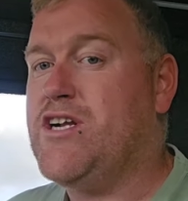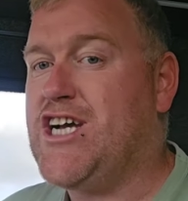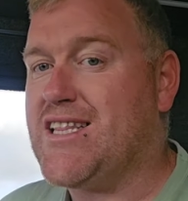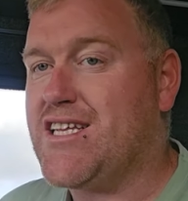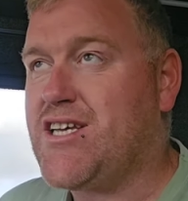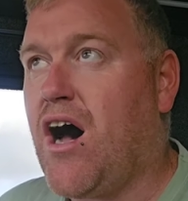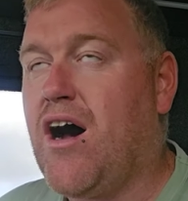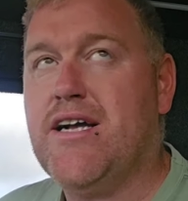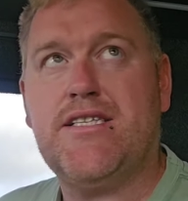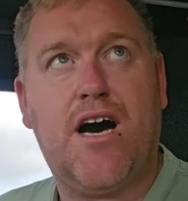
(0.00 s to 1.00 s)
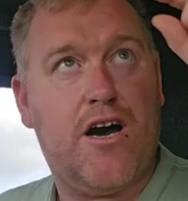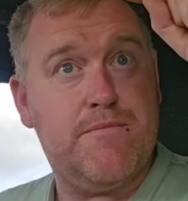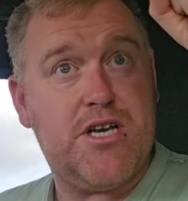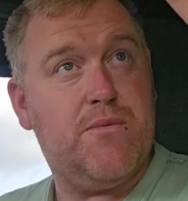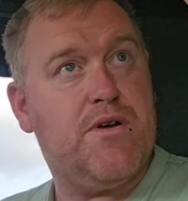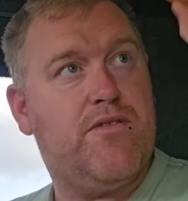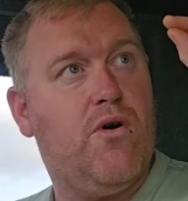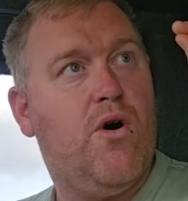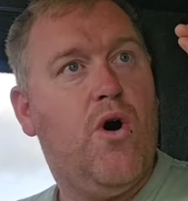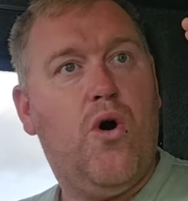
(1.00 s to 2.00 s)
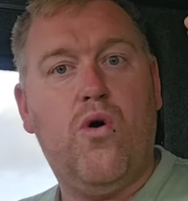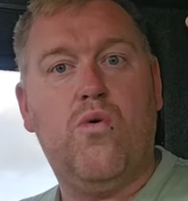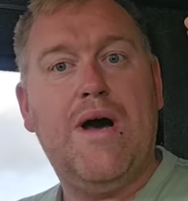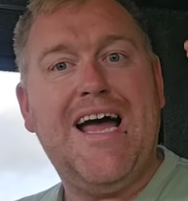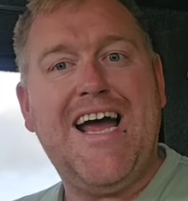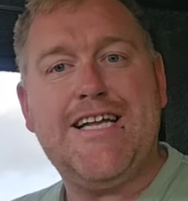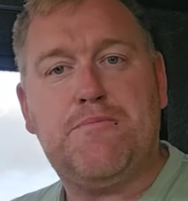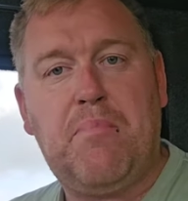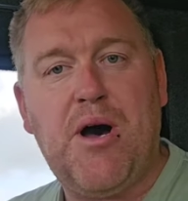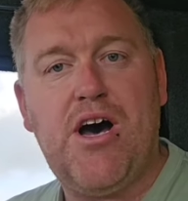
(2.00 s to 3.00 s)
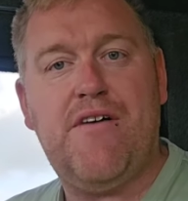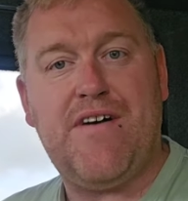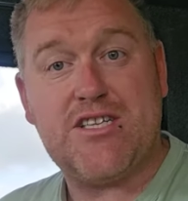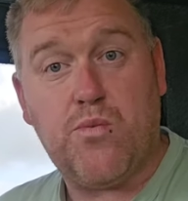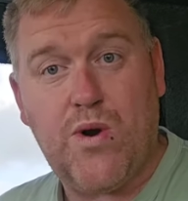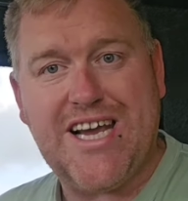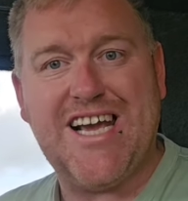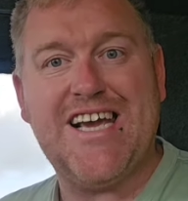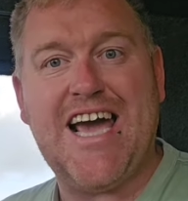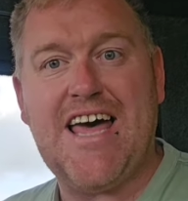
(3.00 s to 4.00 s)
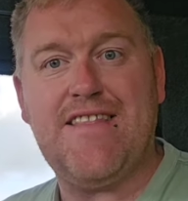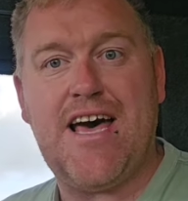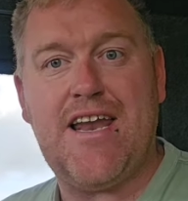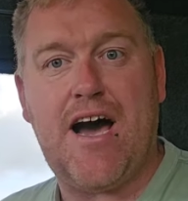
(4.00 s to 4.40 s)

We checked the tide times and we thought, oh, it's perfect. We can get there